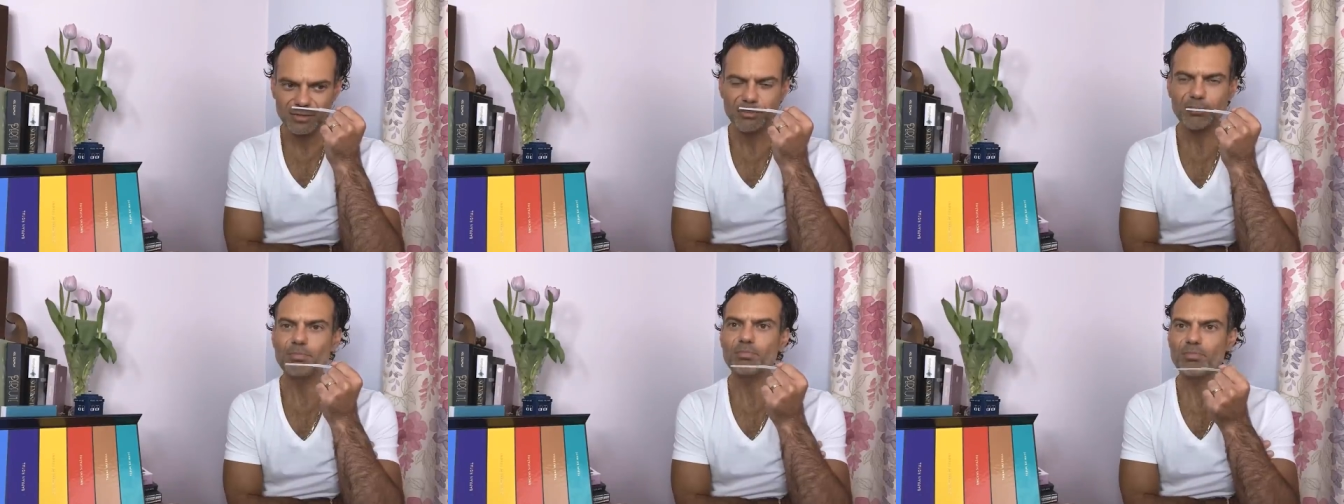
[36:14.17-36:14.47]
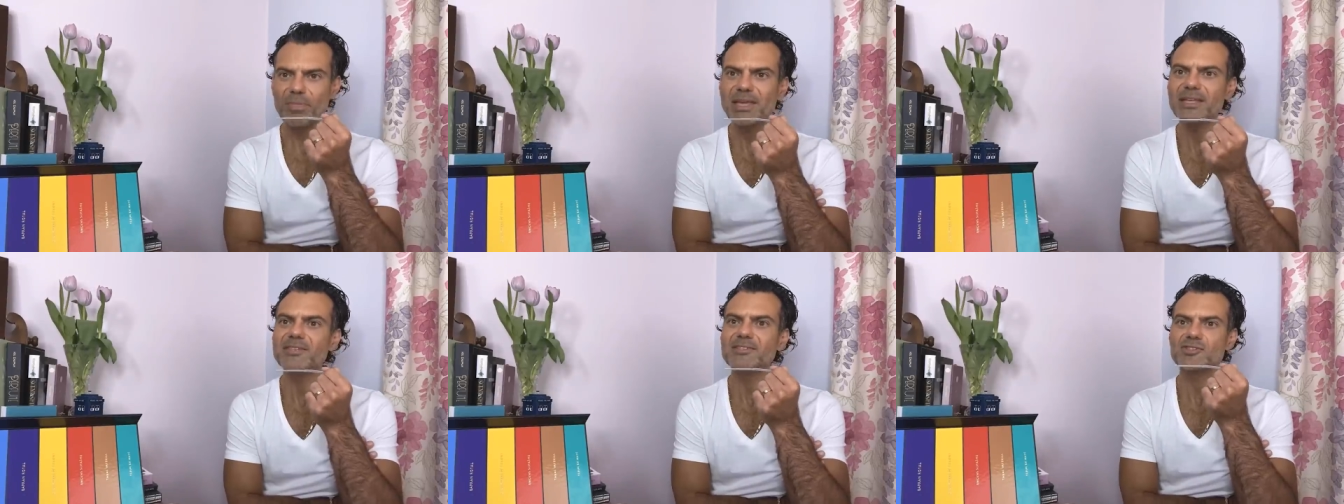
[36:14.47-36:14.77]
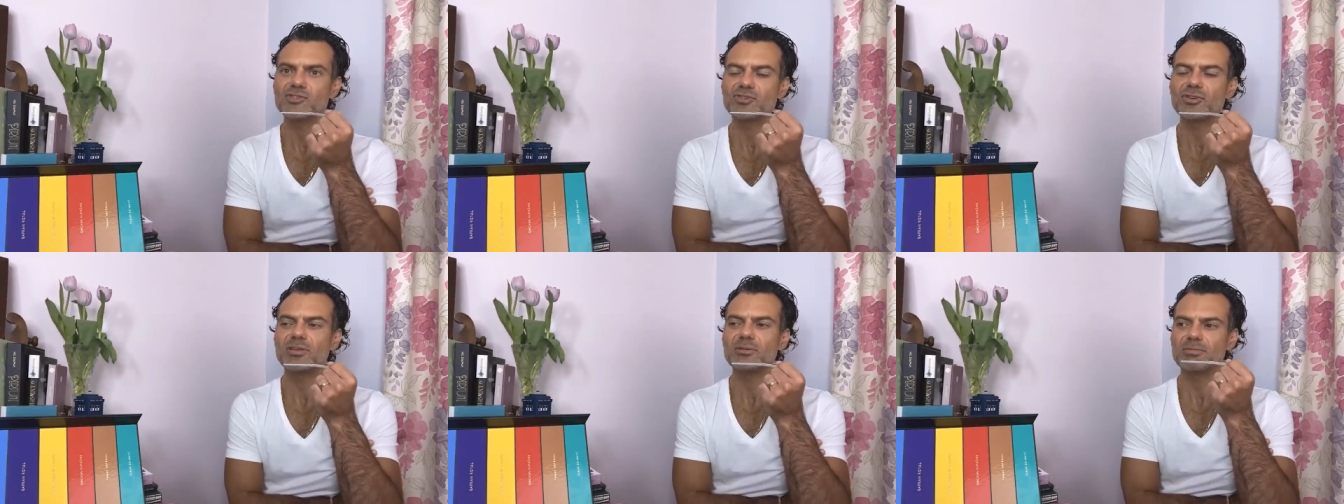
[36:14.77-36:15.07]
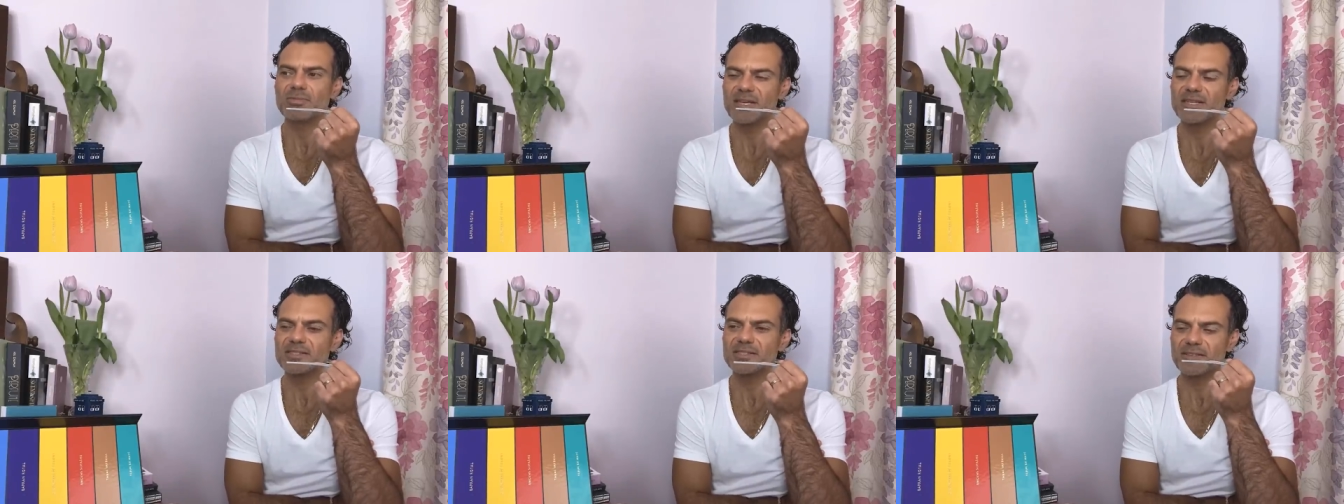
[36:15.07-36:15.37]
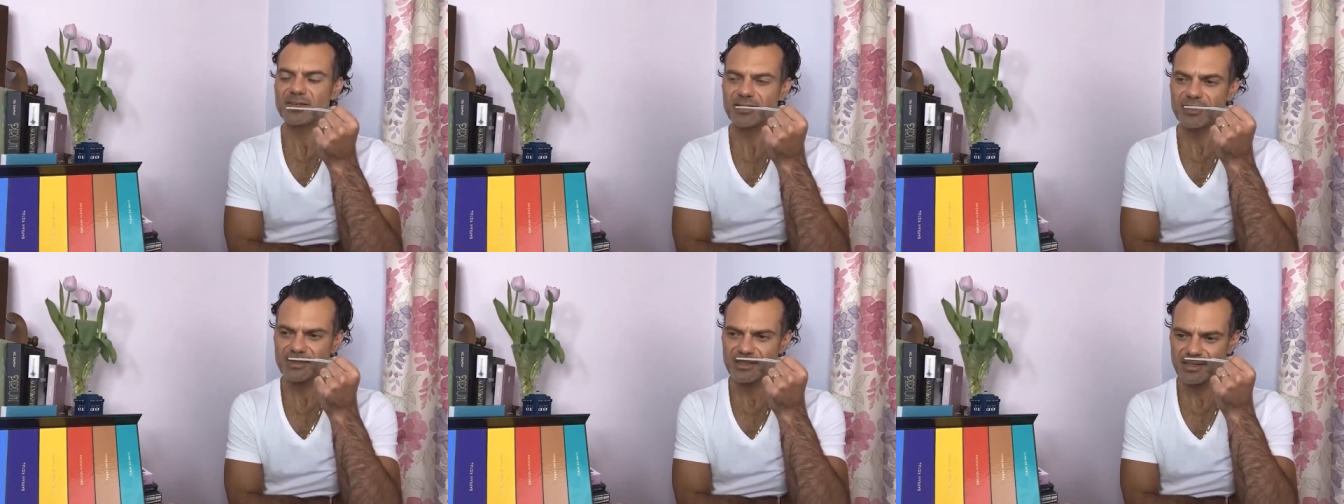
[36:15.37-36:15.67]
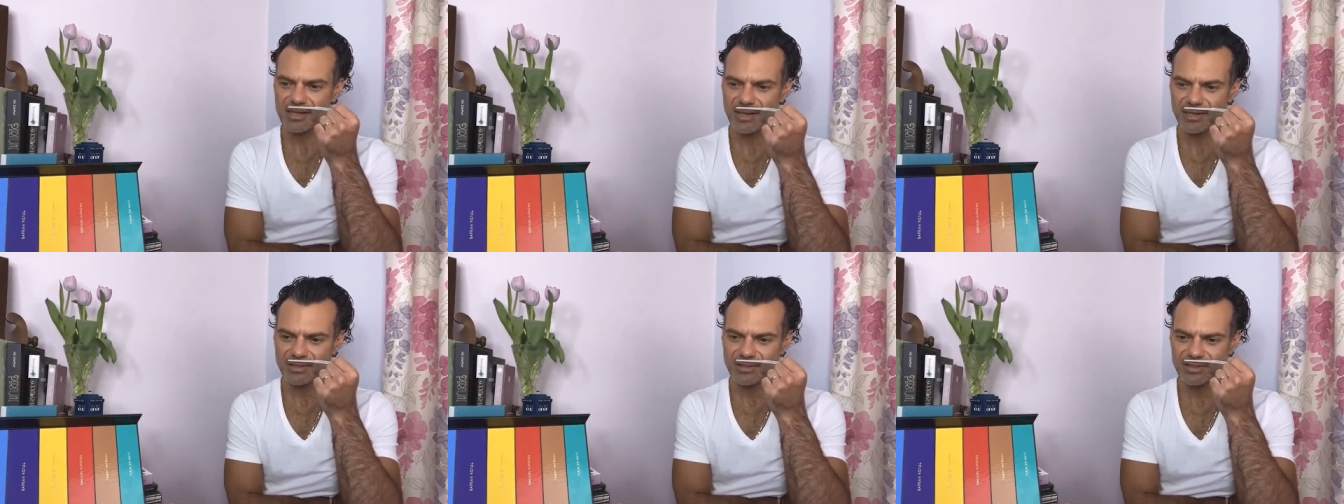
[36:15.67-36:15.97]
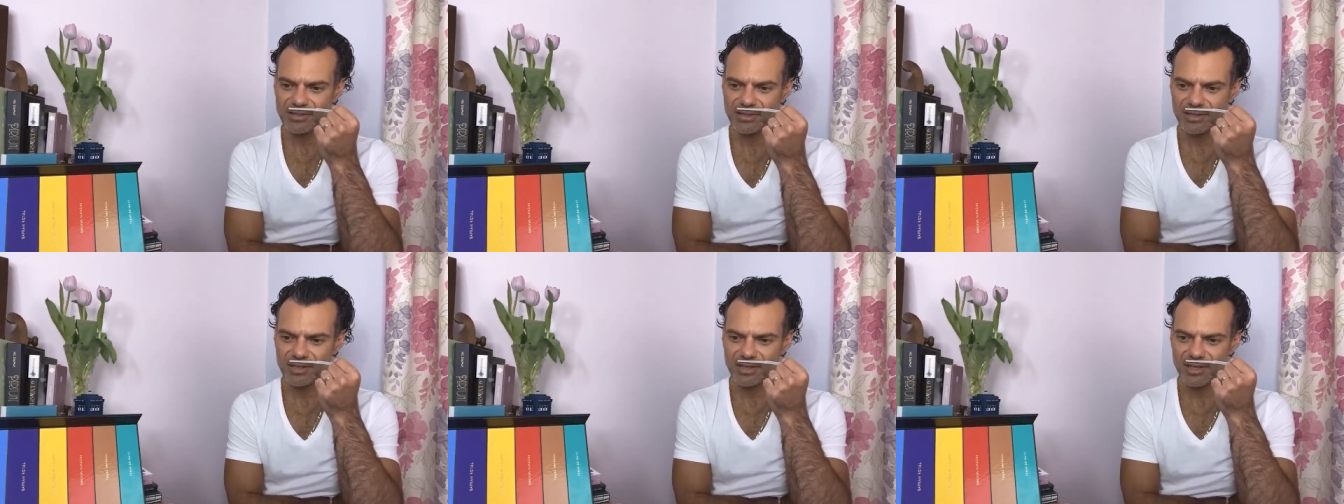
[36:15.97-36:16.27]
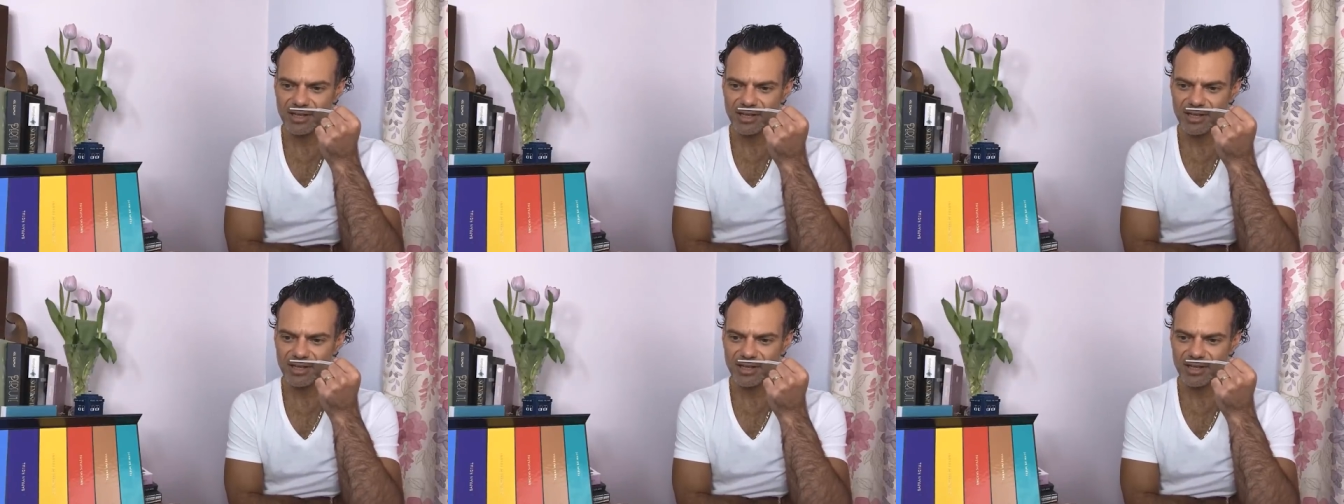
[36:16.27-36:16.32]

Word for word: mainstream masculine scent.